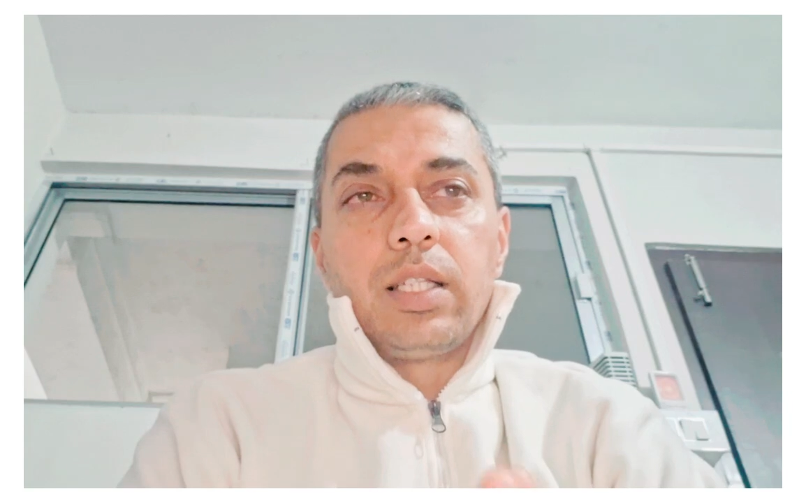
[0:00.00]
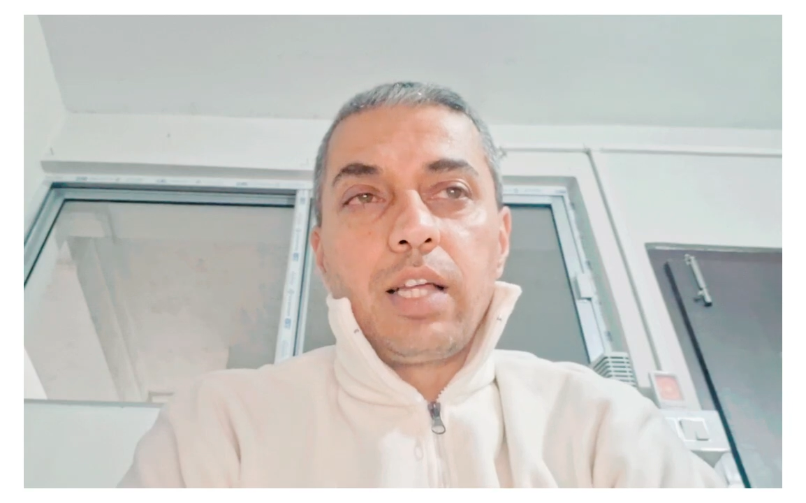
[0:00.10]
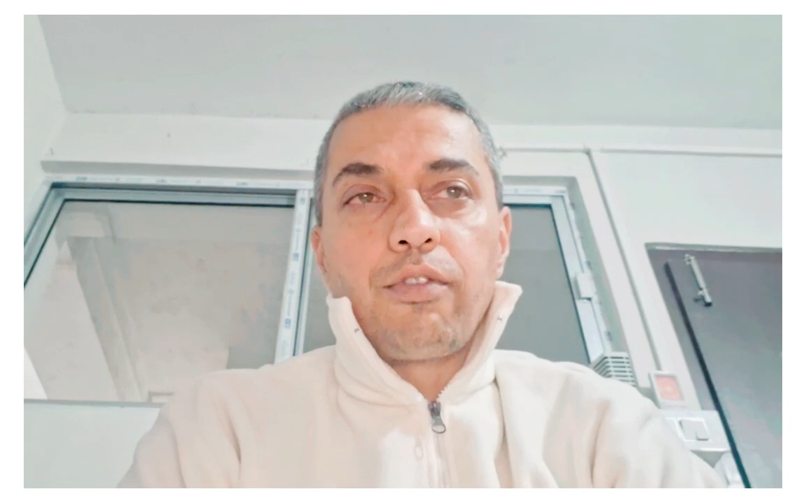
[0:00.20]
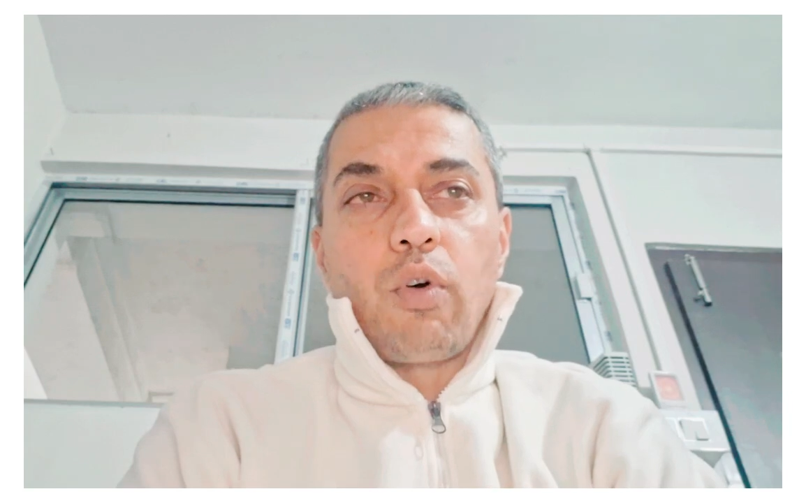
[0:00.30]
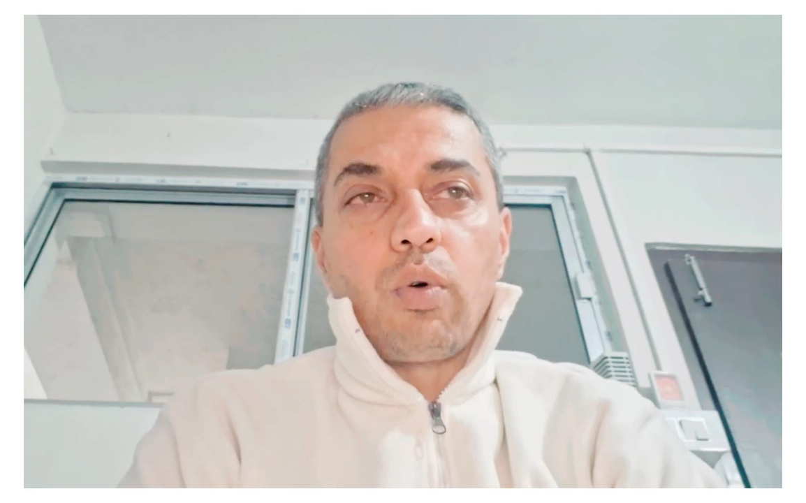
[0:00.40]

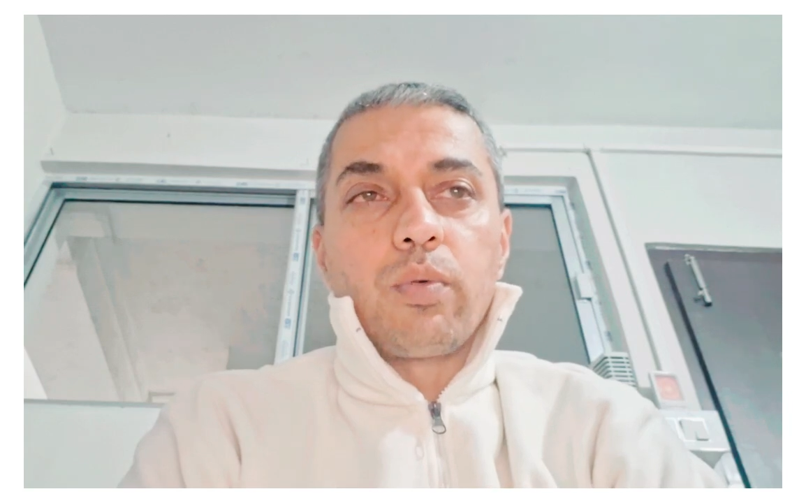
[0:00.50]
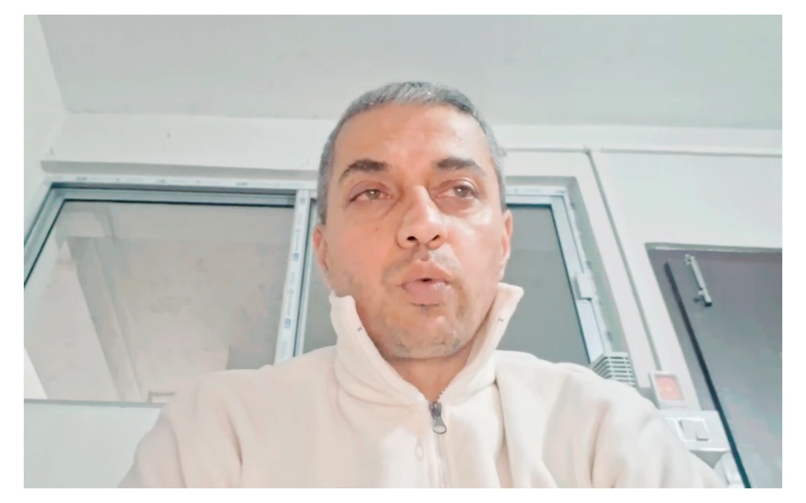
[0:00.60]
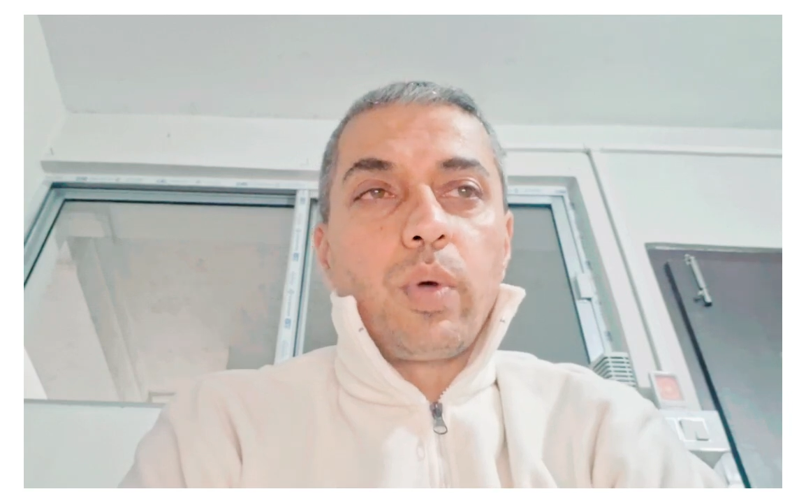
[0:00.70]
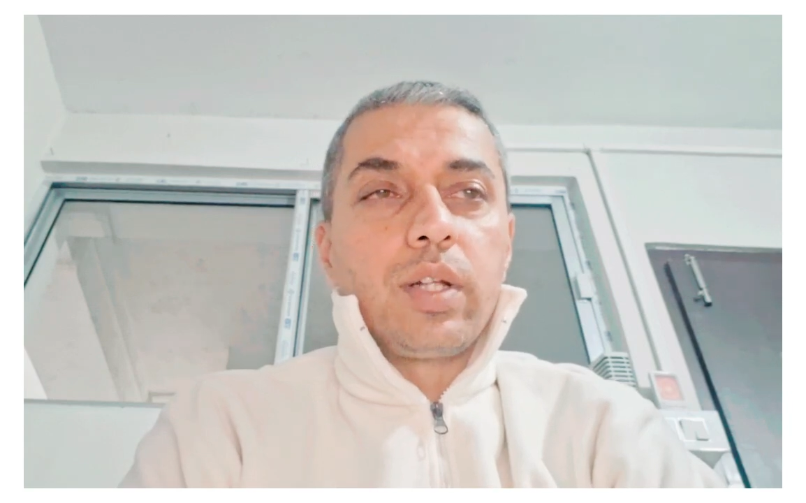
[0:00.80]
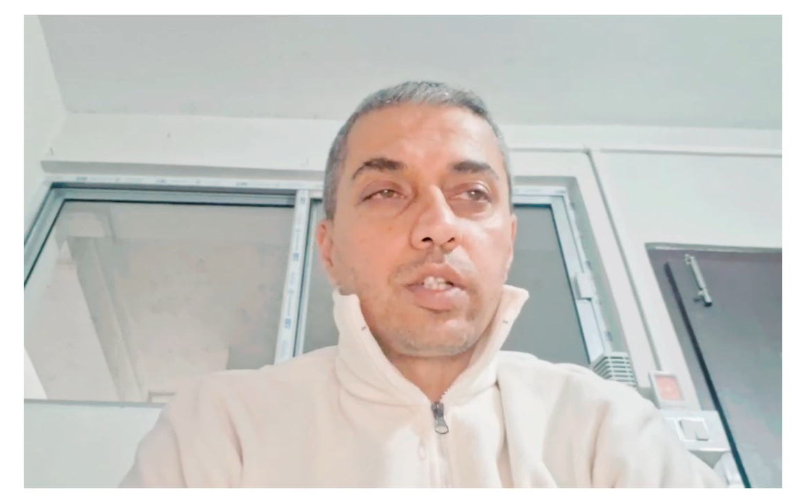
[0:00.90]
Therefore,
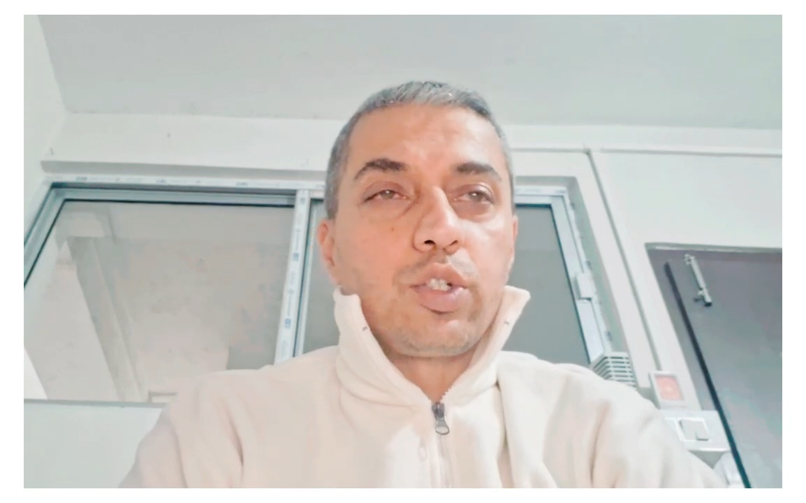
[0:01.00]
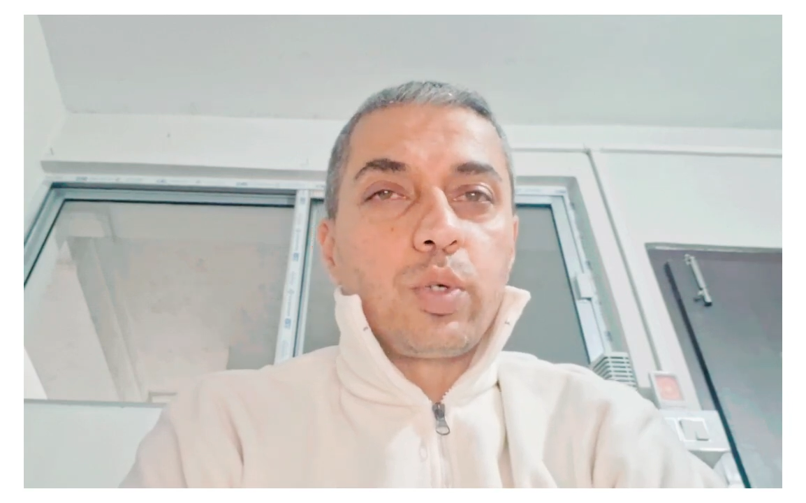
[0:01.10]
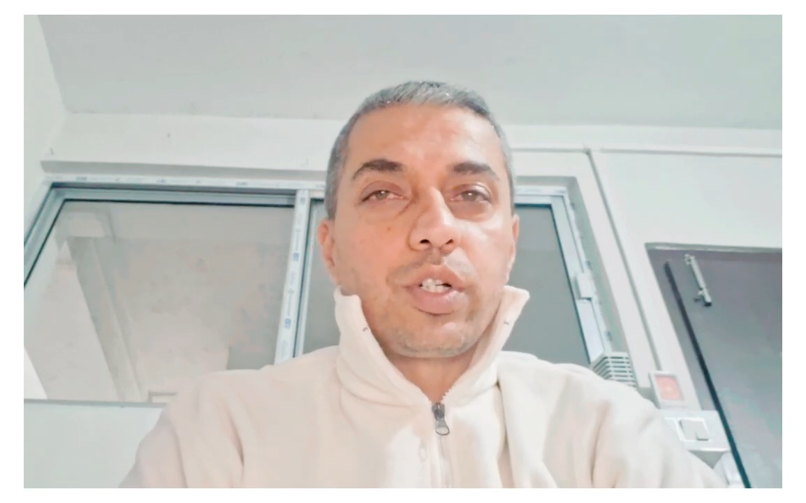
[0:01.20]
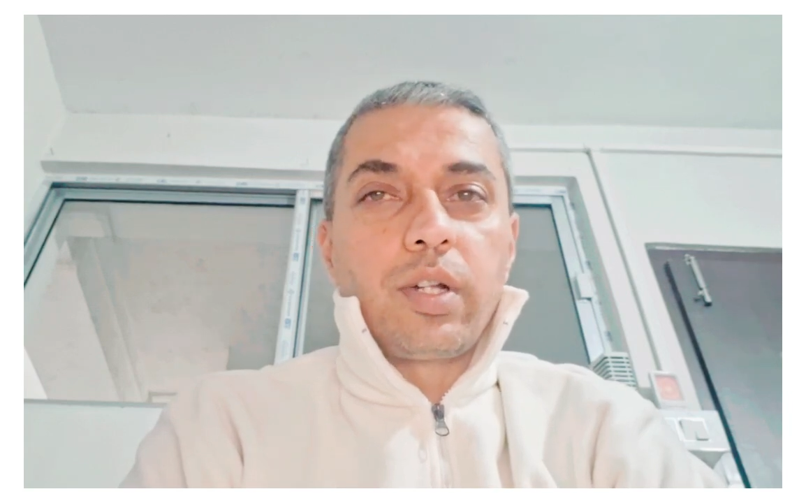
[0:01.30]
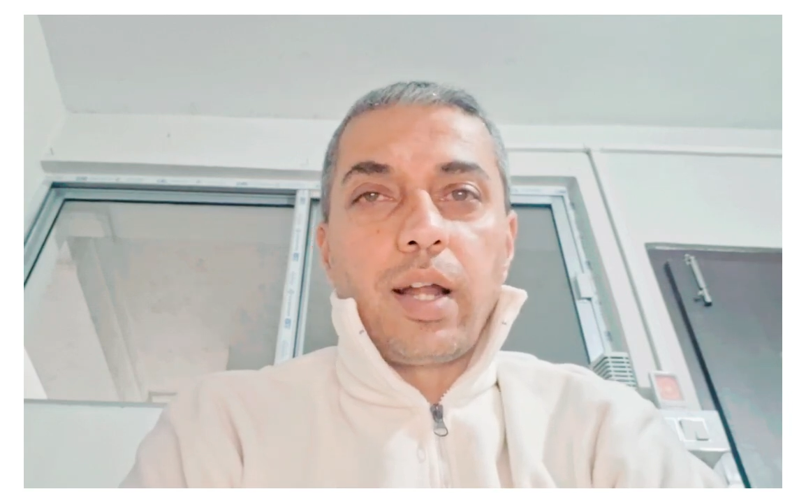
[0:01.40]
when a
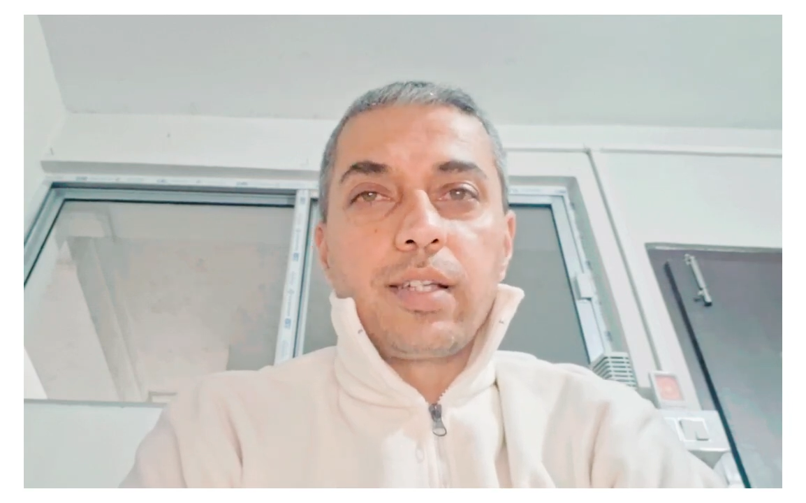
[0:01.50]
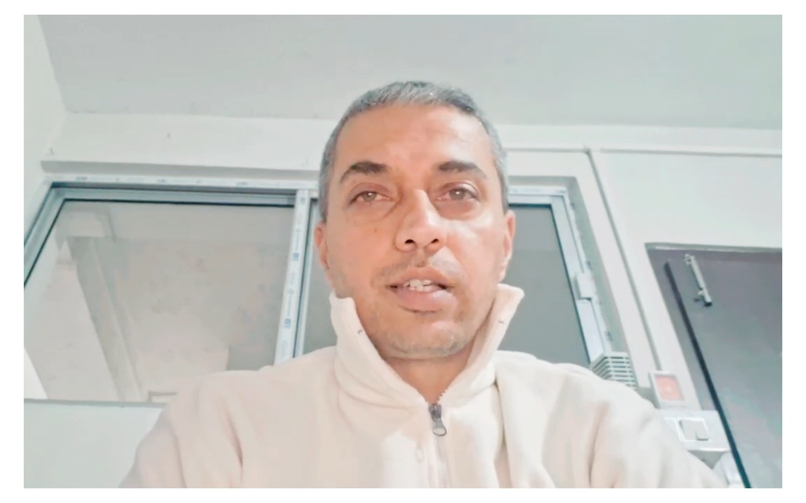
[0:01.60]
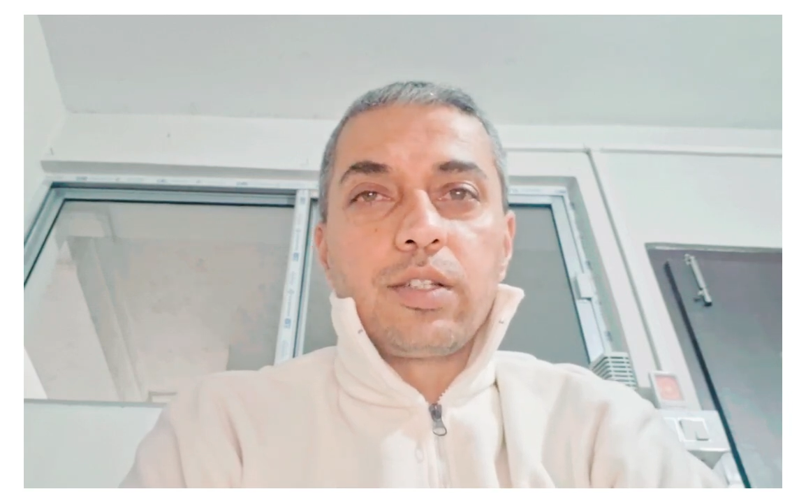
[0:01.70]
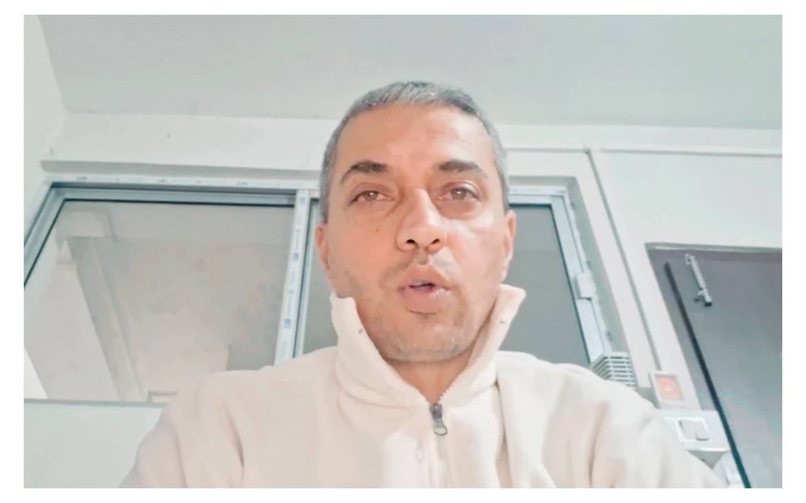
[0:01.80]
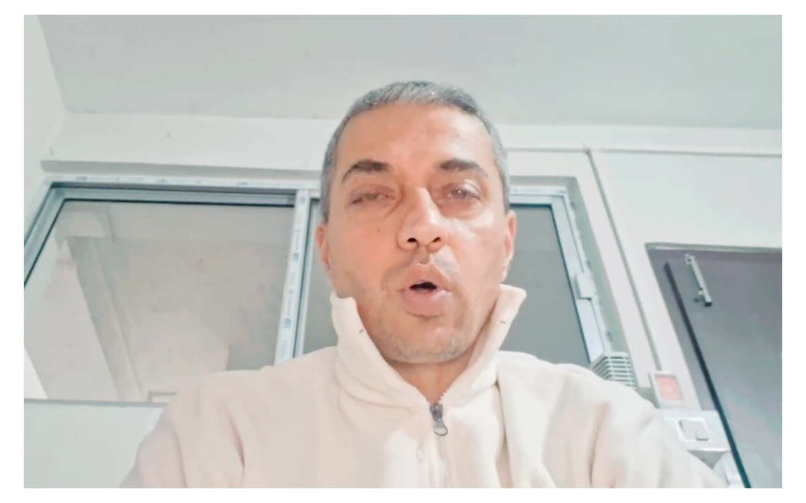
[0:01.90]
situation arises